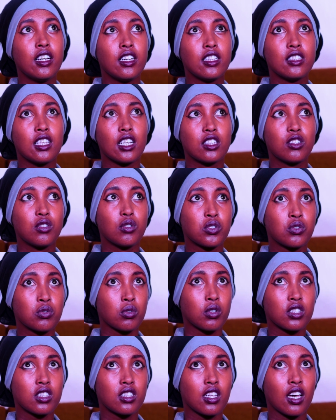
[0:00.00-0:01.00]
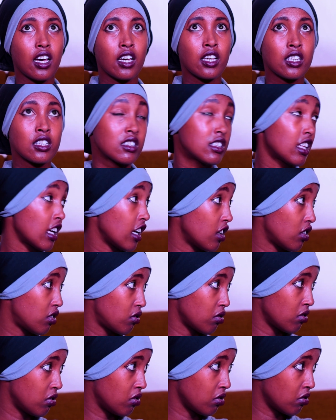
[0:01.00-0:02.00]
that was what I intend
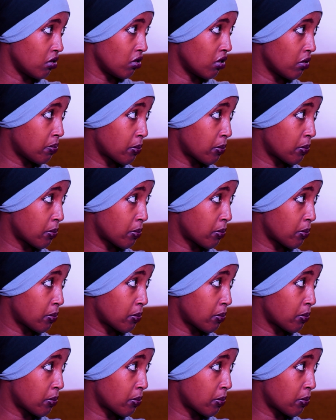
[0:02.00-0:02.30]
to do